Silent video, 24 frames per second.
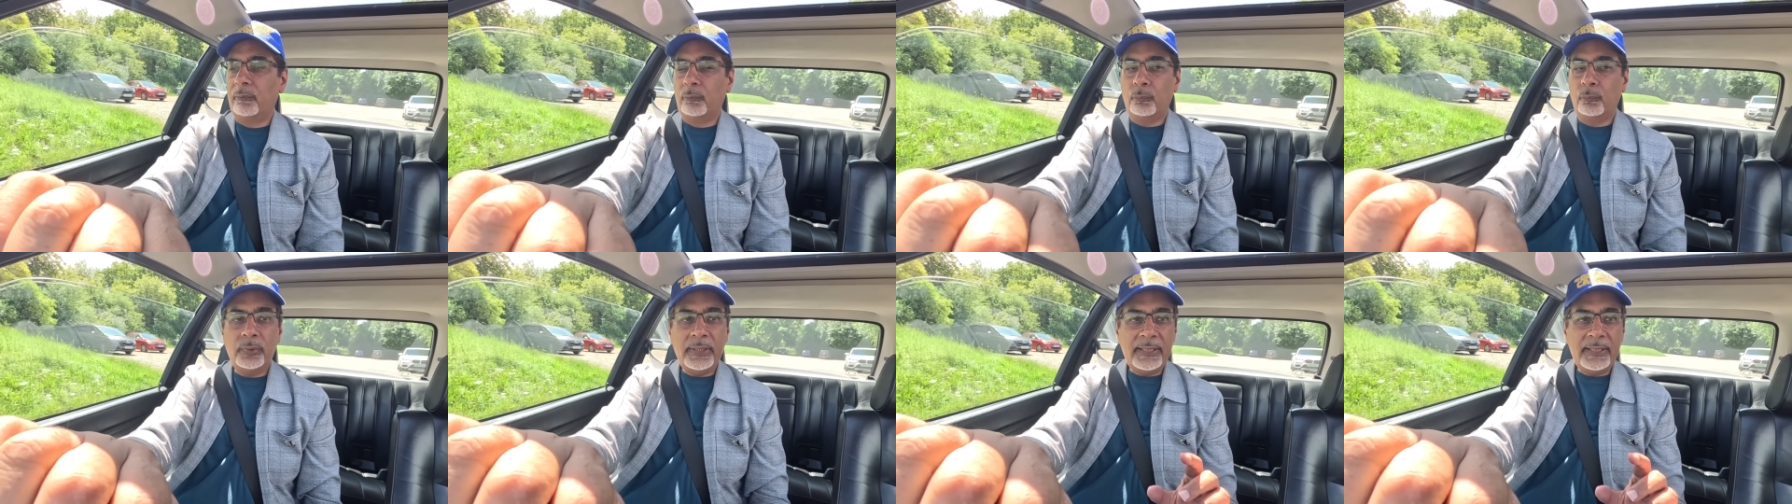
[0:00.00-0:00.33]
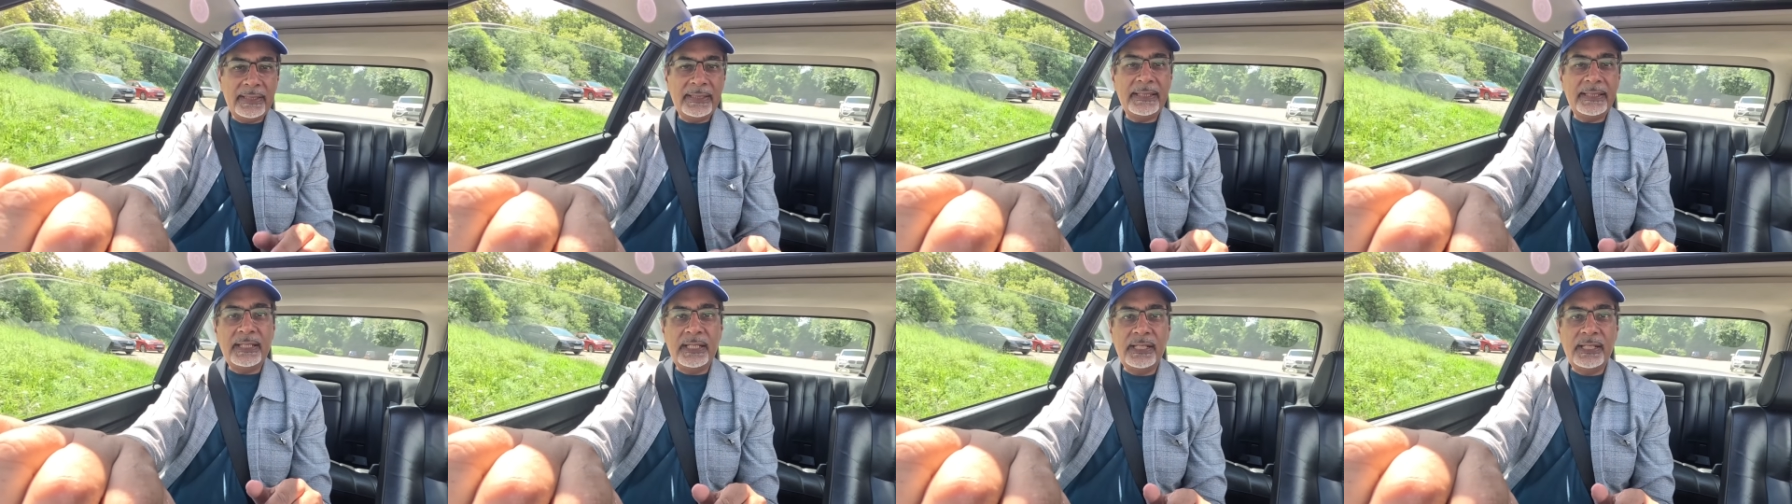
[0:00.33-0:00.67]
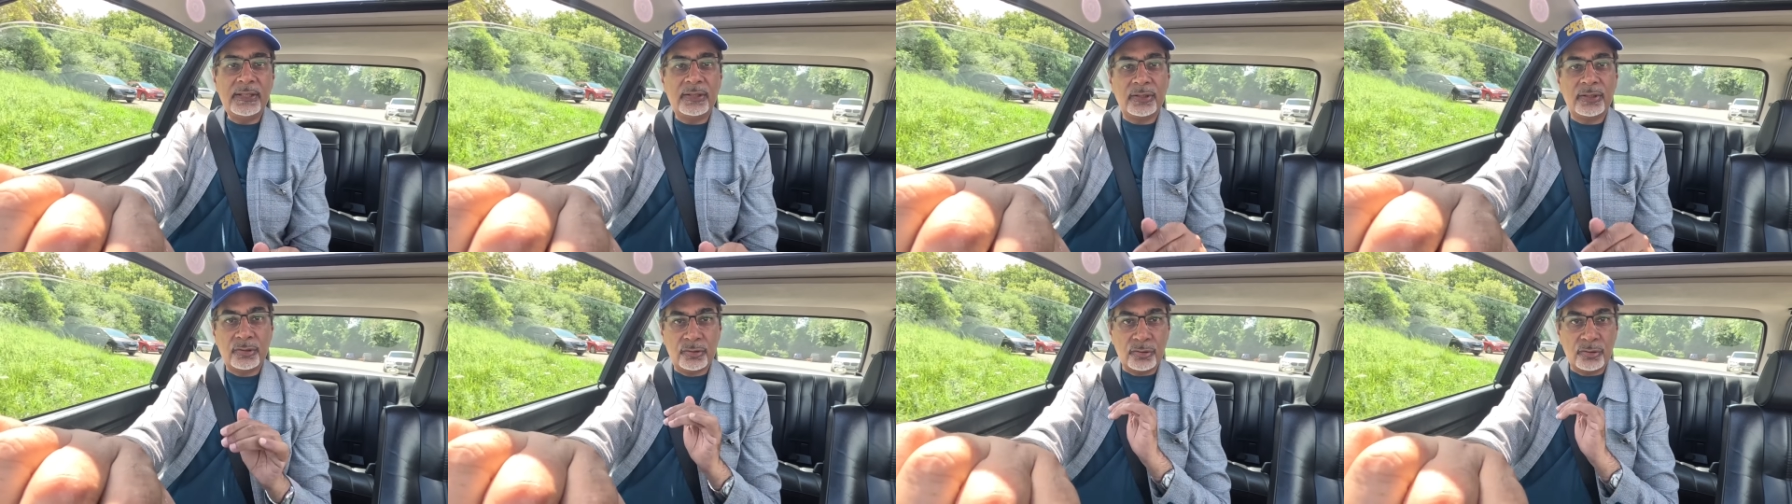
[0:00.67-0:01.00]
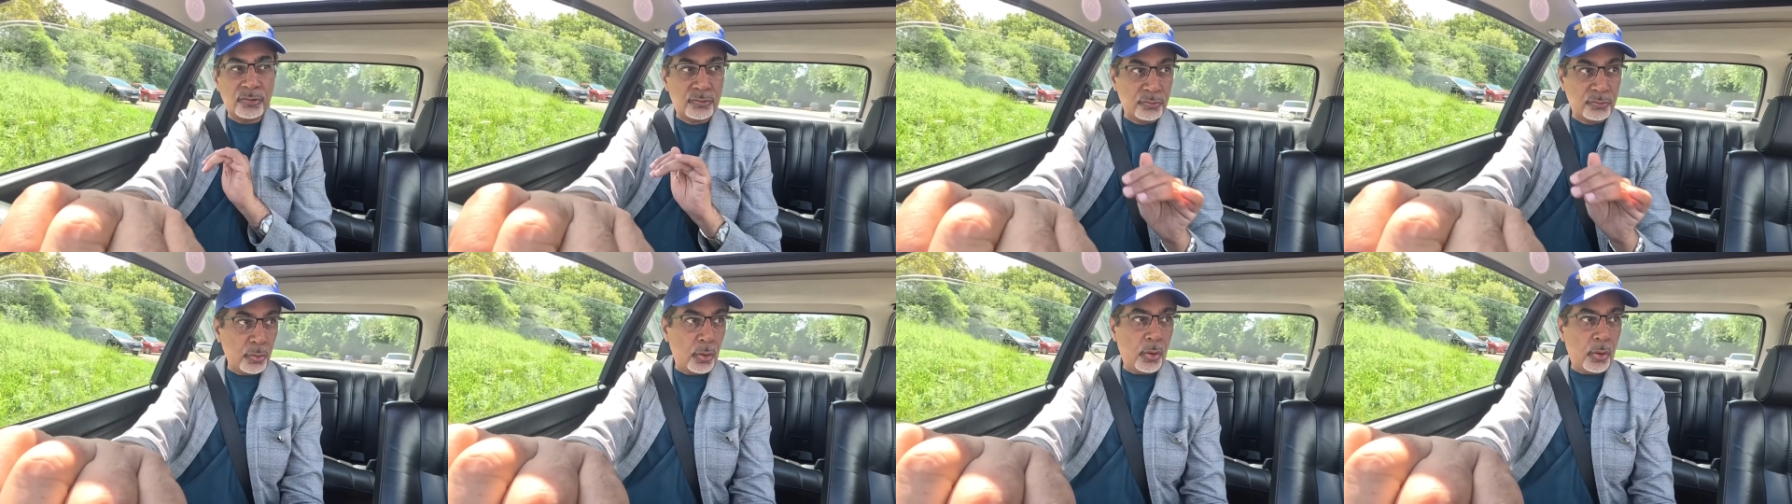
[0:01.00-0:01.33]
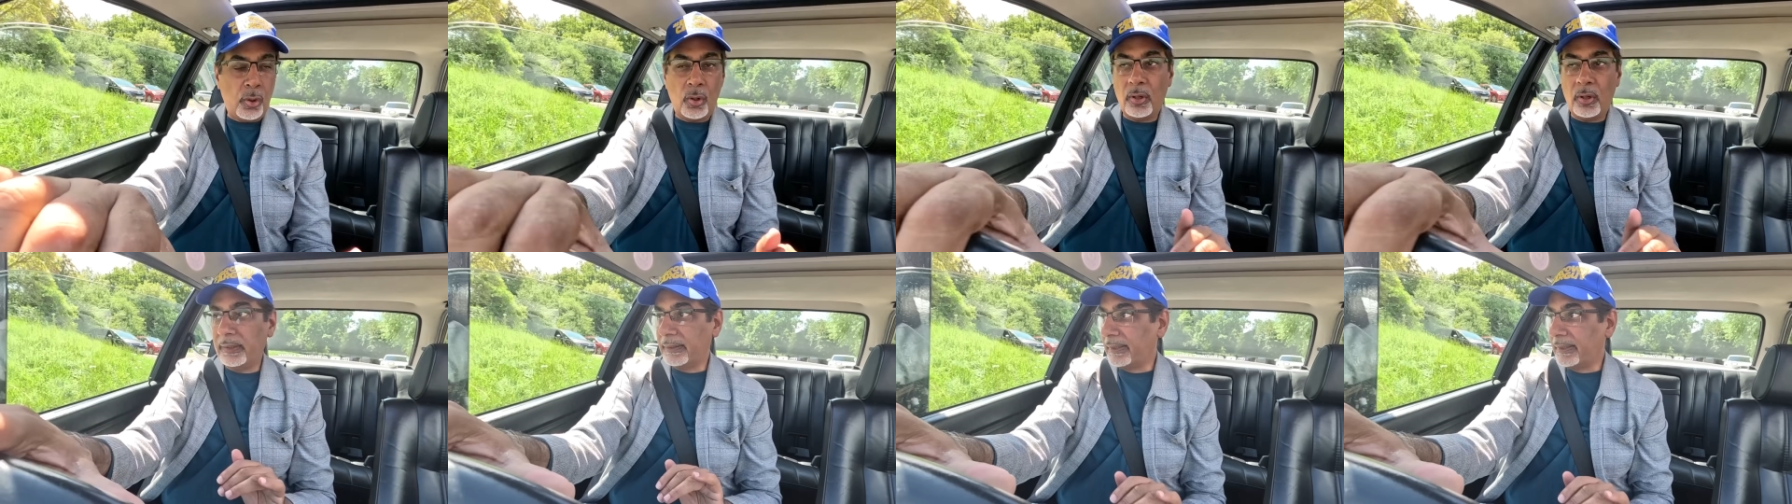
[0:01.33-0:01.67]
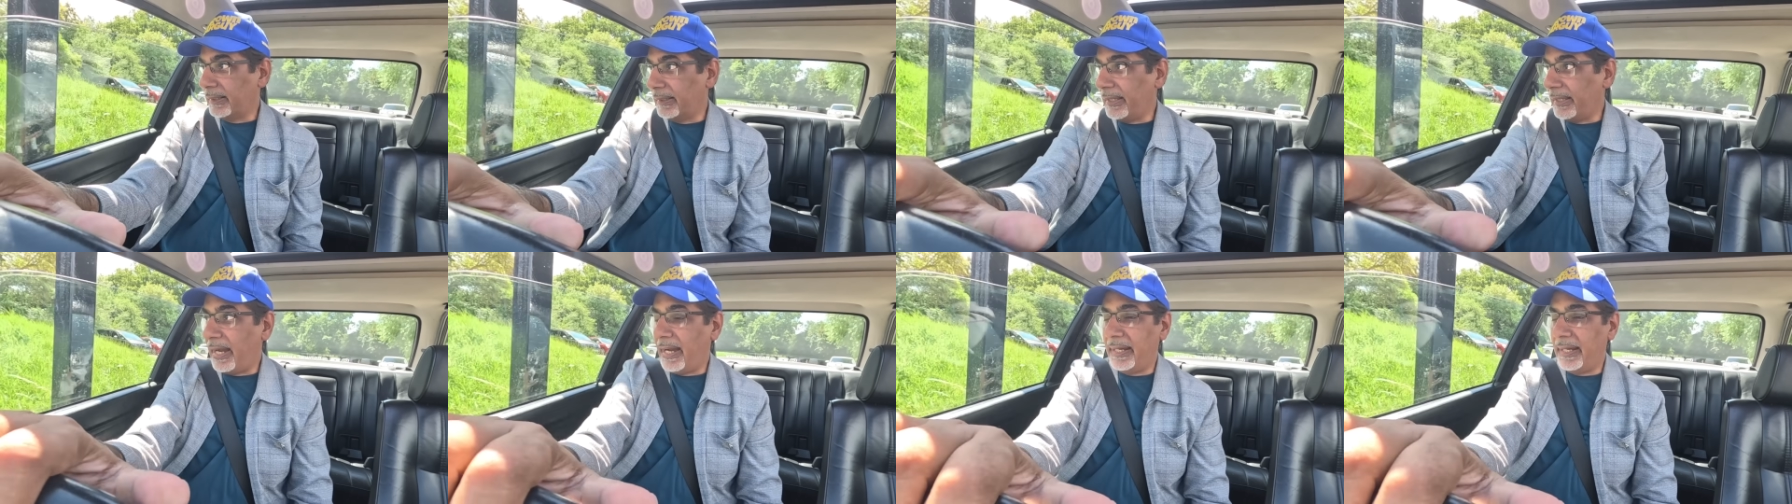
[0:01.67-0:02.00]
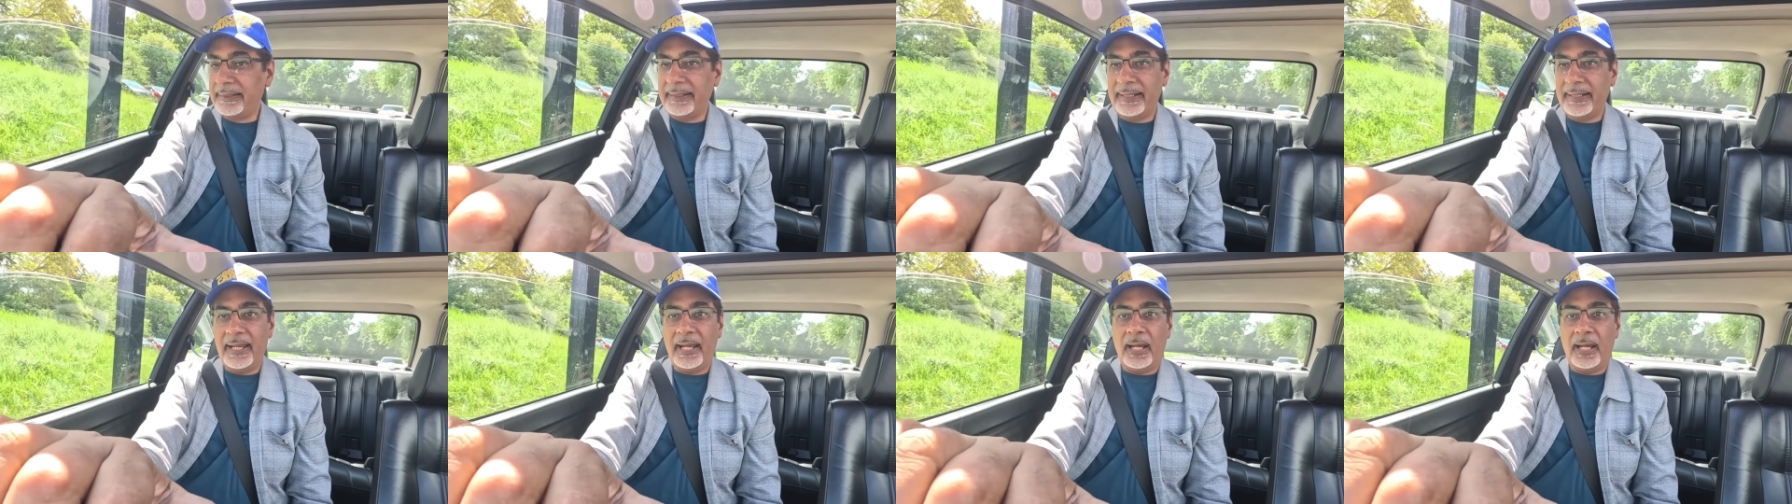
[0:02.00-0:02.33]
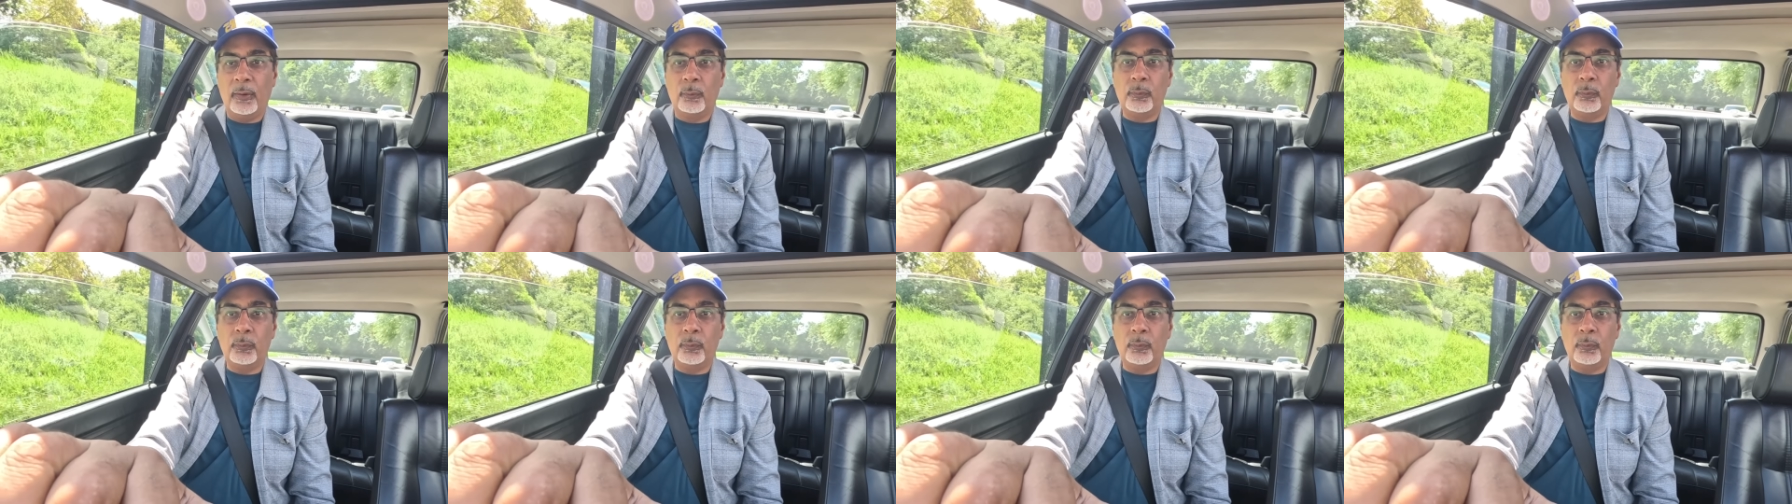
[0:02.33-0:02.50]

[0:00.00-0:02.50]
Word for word: we need to draw the line here.